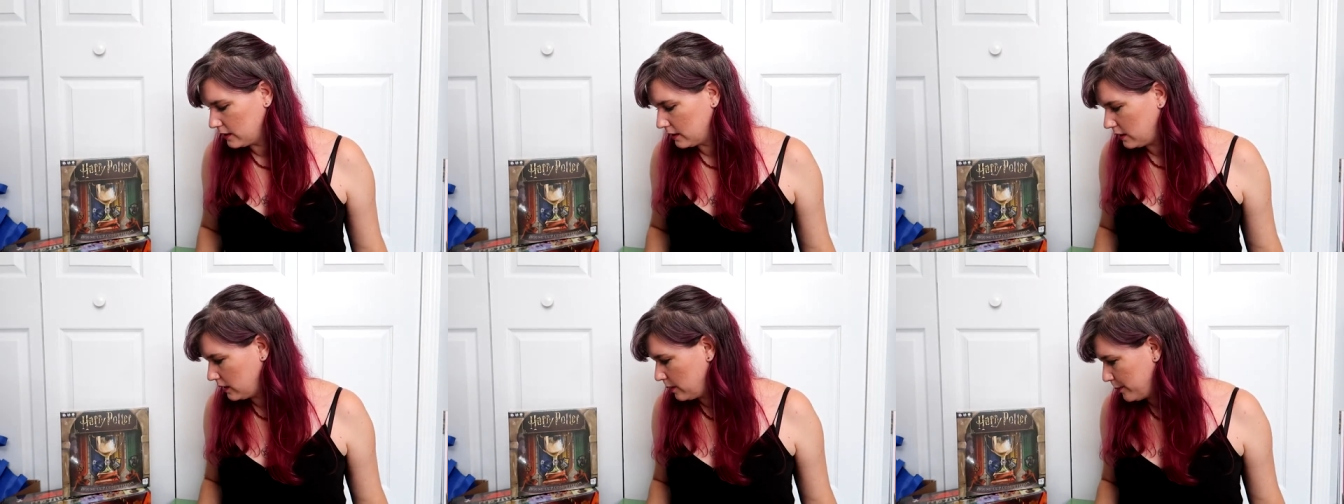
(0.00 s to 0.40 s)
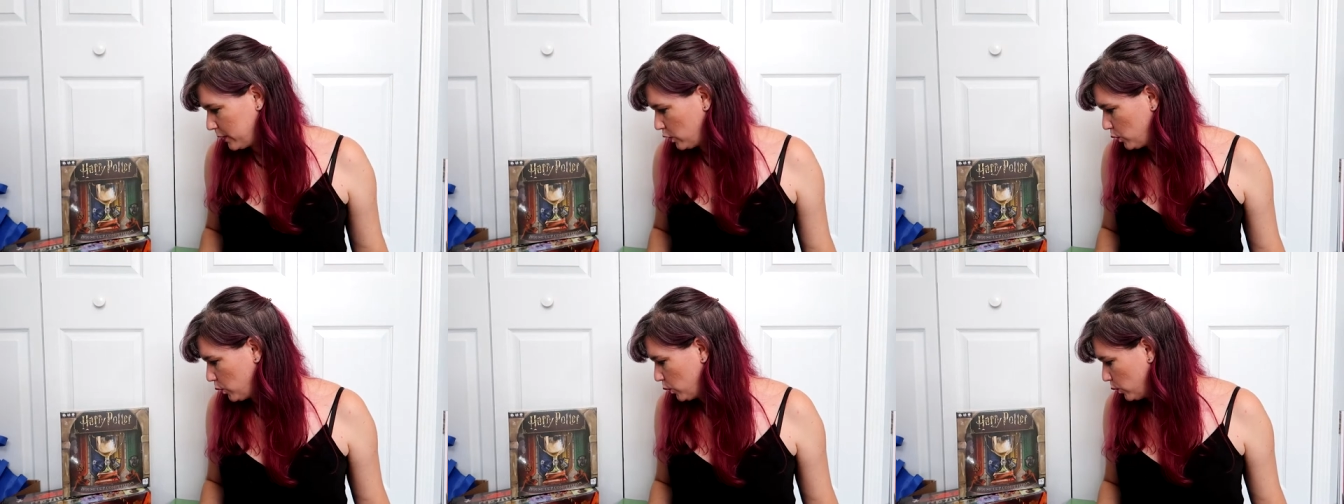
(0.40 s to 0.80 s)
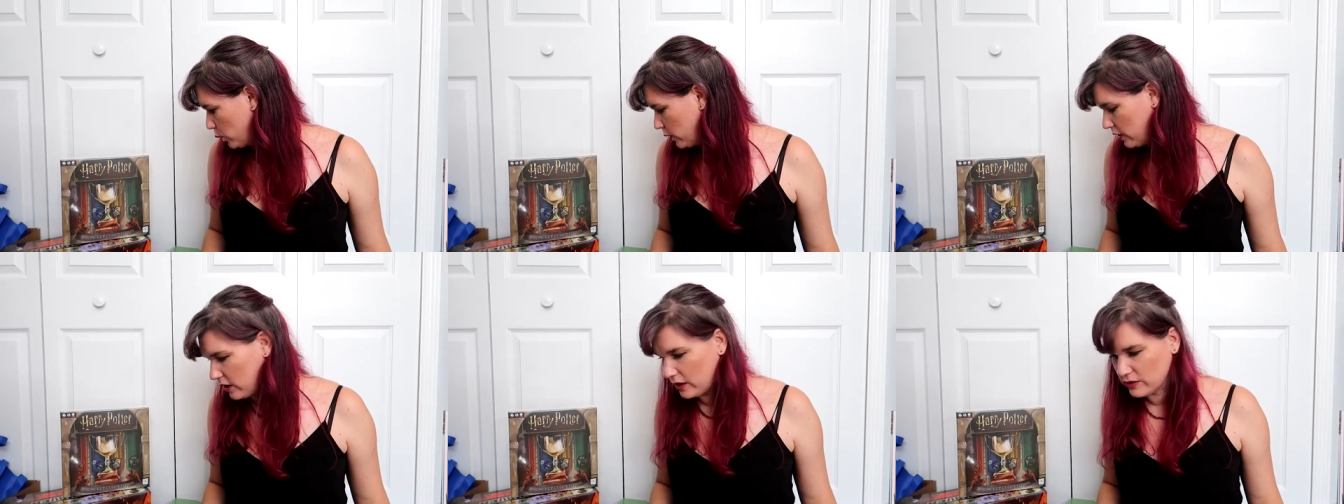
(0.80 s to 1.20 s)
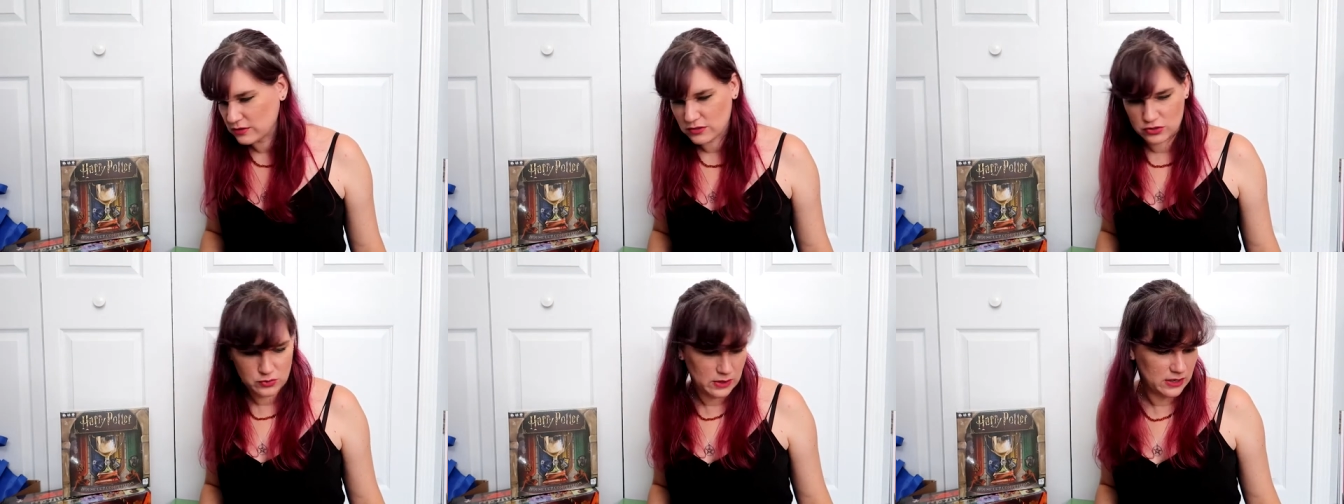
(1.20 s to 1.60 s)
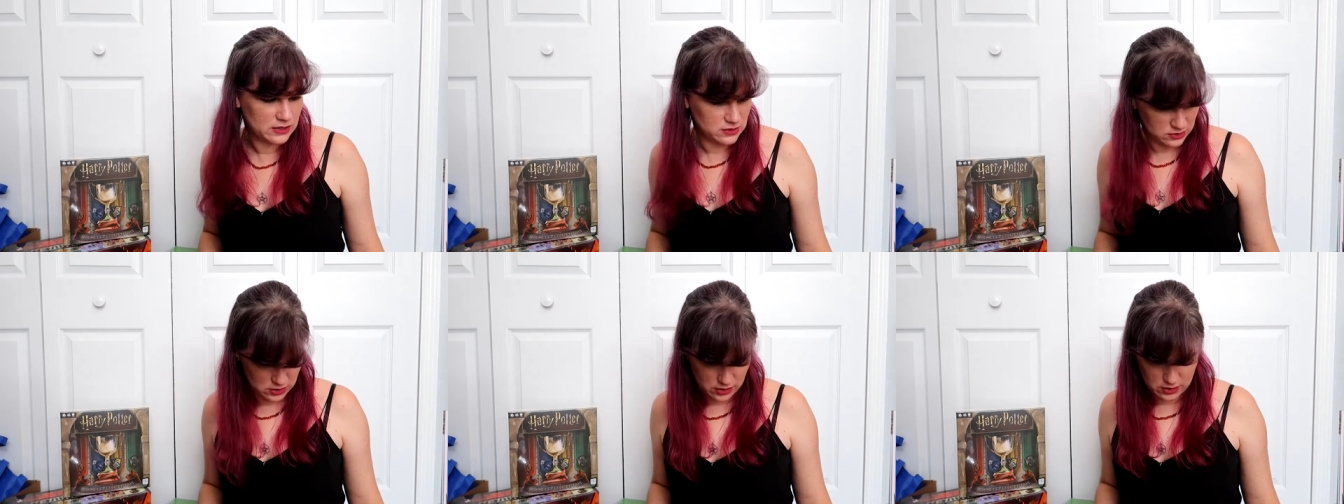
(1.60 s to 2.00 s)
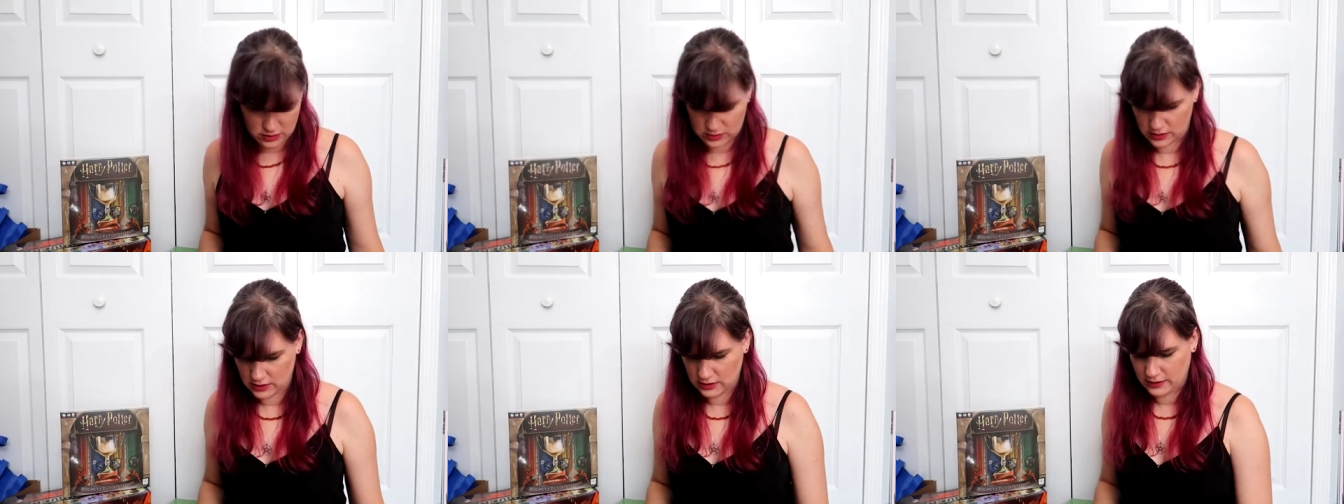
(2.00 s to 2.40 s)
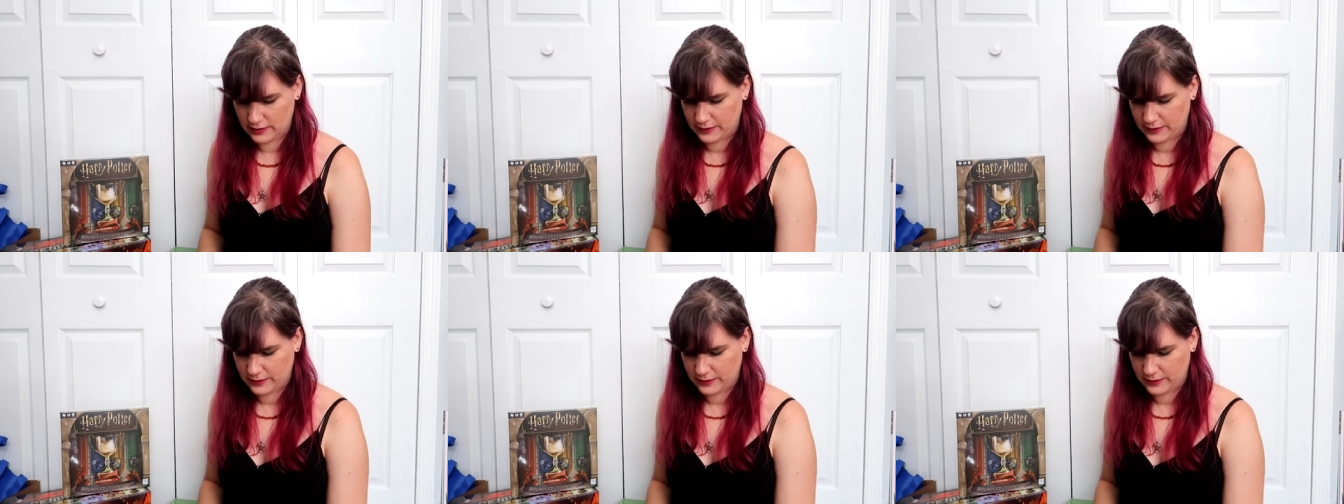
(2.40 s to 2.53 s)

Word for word: Uh, but where else do I start?